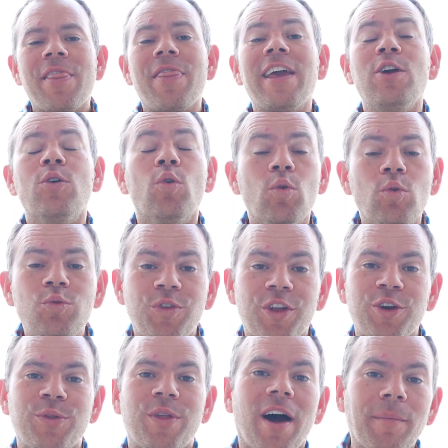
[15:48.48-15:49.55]
They all
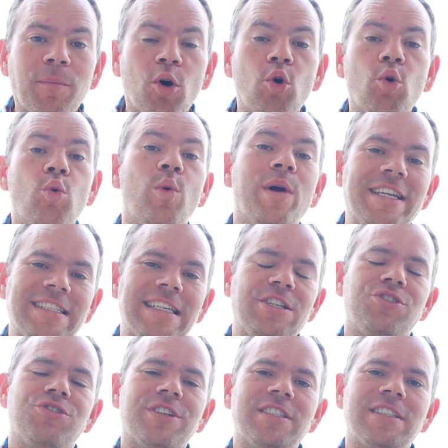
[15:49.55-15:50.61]
know that I'm always
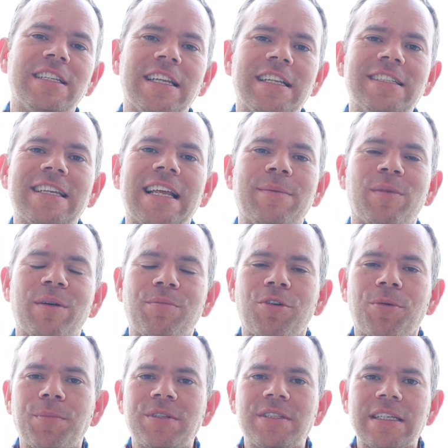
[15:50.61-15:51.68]
interested in selling my
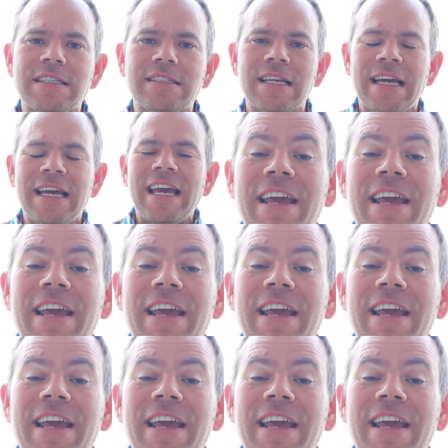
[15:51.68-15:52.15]
properties.